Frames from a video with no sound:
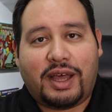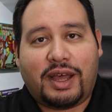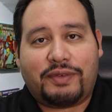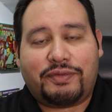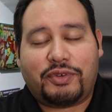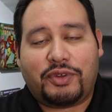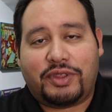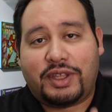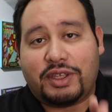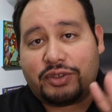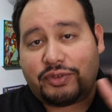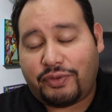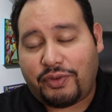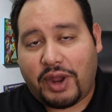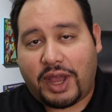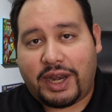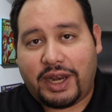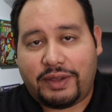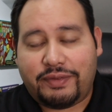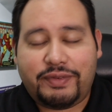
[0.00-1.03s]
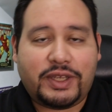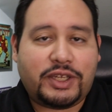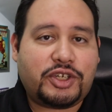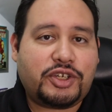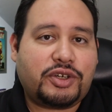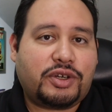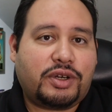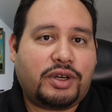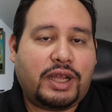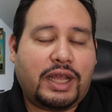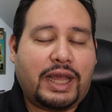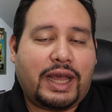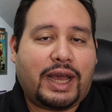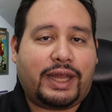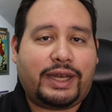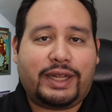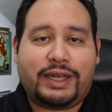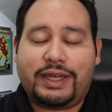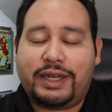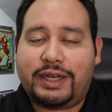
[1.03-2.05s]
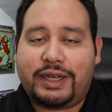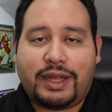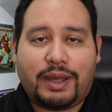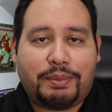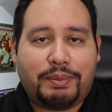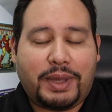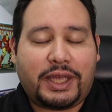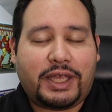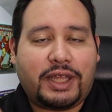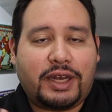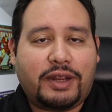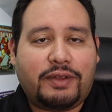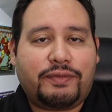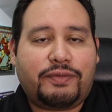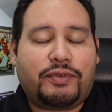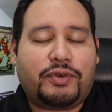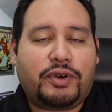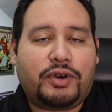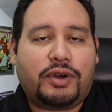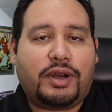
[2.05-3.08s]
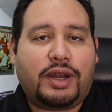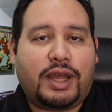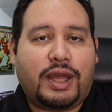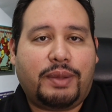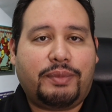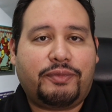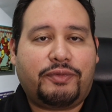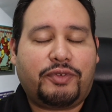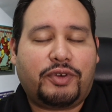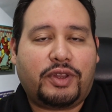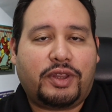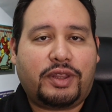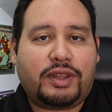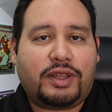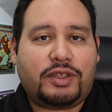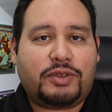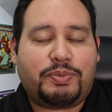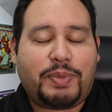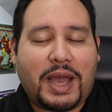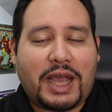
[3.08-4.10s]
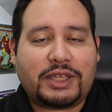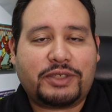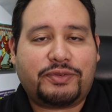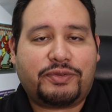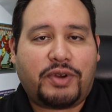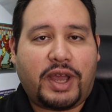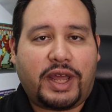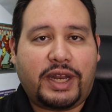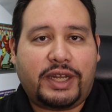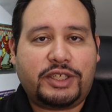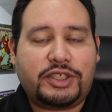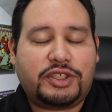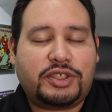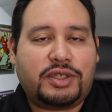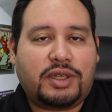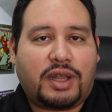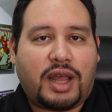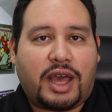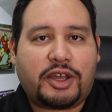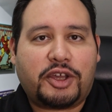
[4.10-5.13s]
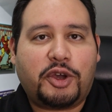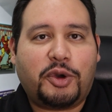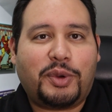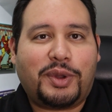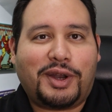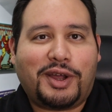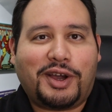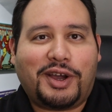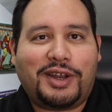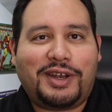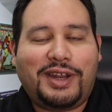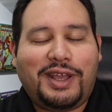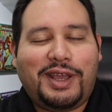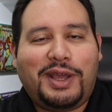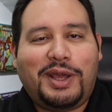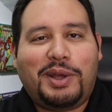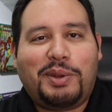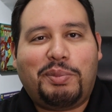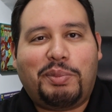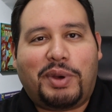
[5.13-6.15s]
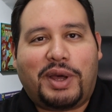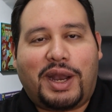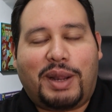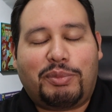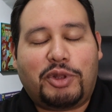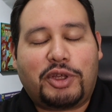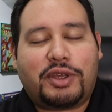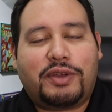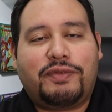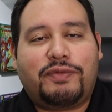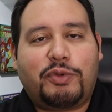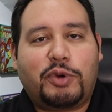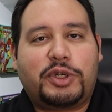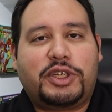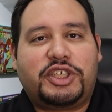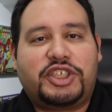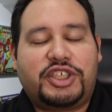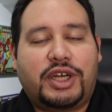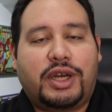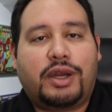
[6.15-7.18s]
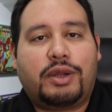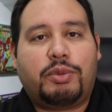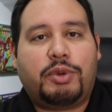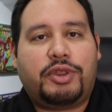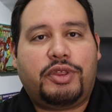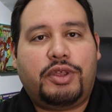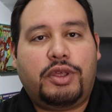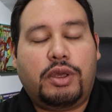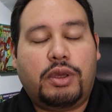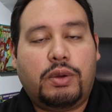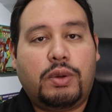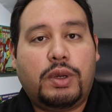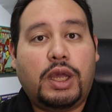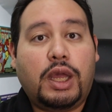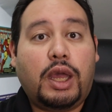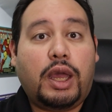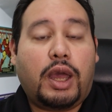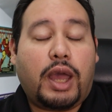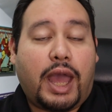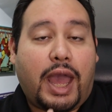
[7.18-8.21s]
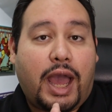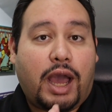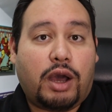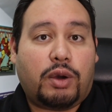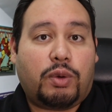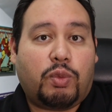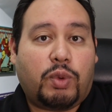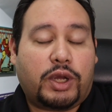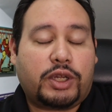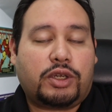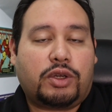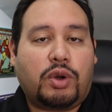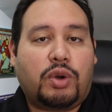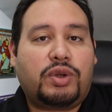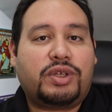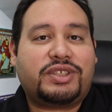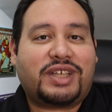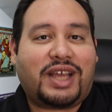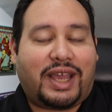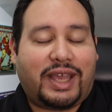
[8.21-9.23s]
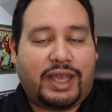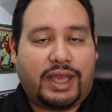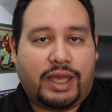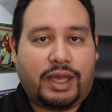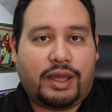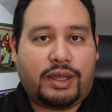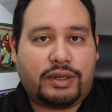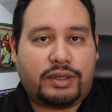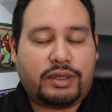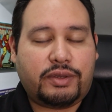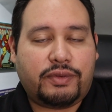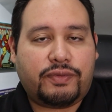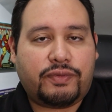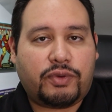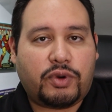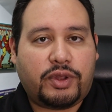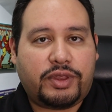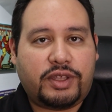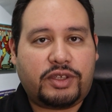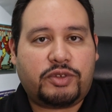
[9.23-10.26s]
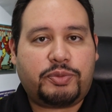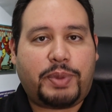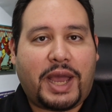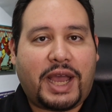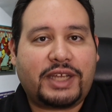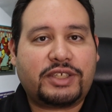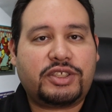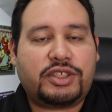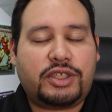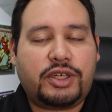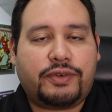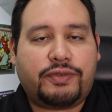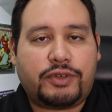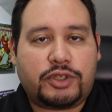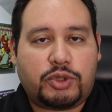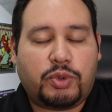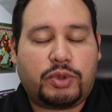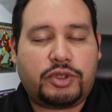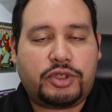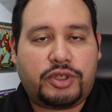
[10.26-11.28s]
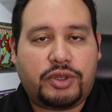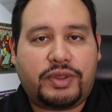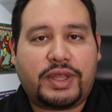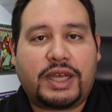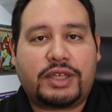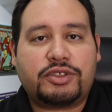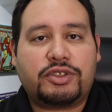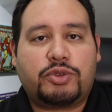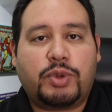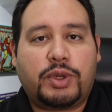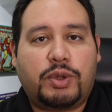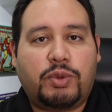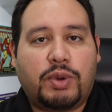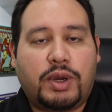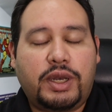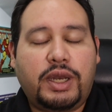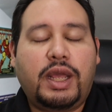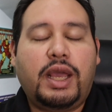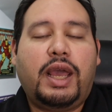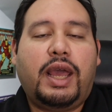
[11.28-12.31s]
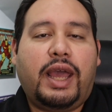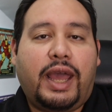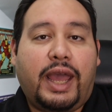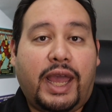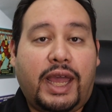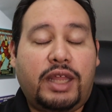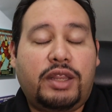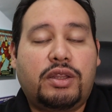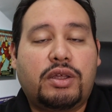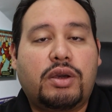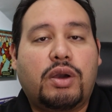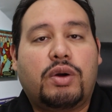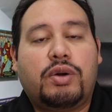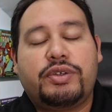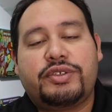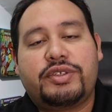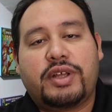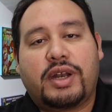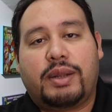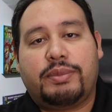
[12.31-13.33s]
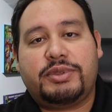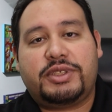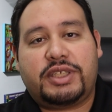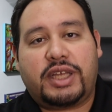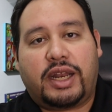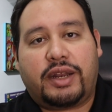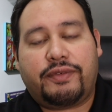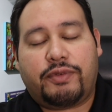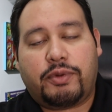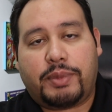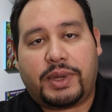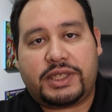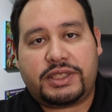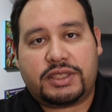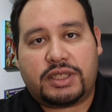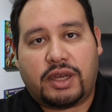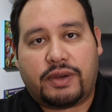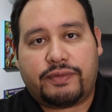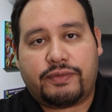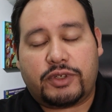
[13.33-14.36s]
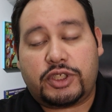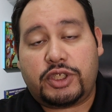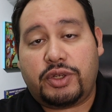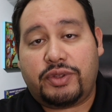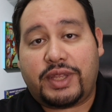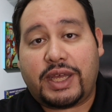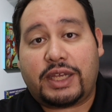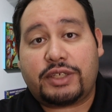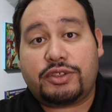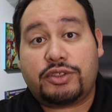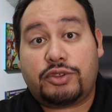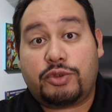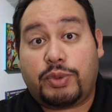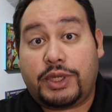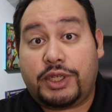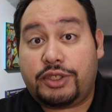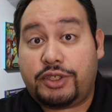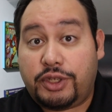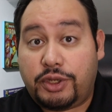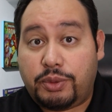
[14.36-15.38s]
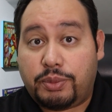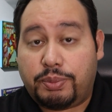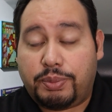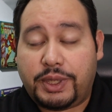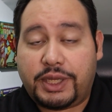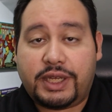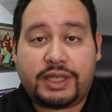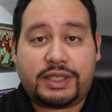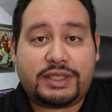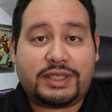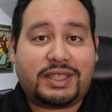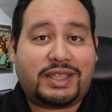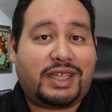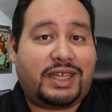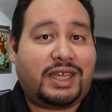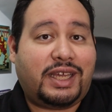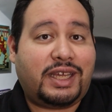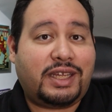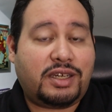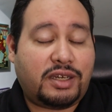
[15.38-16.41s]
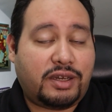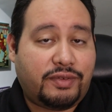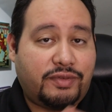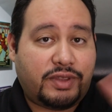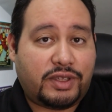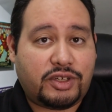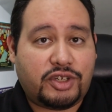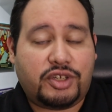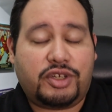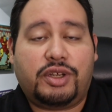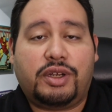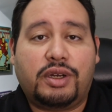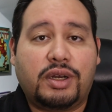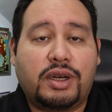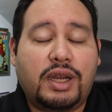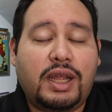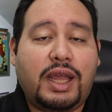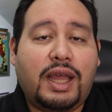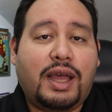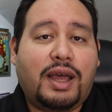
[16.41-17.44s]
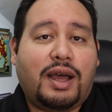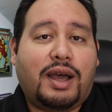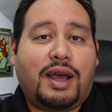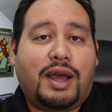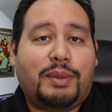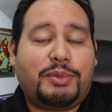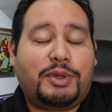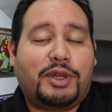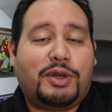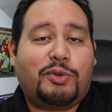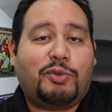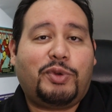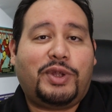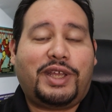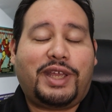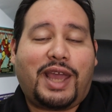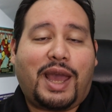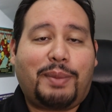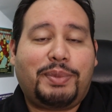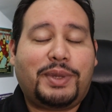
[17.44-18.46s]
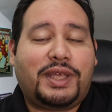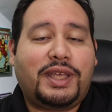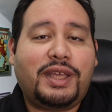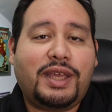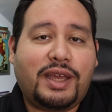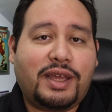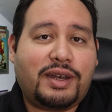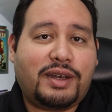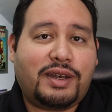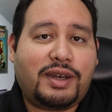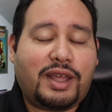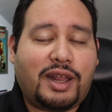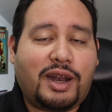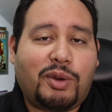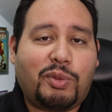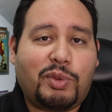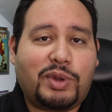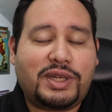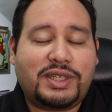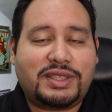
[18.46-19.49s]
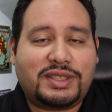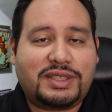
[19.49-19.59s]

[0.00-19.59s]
for this Friday feature. I didn't end up making it for this past Friday, just a lot going on. But I'm looking forward to sharing with you what goals I hit for this past year for 2021 and the goals that I'm setting for myself for 2022, because at the end of this year I'm going to recap again and I want to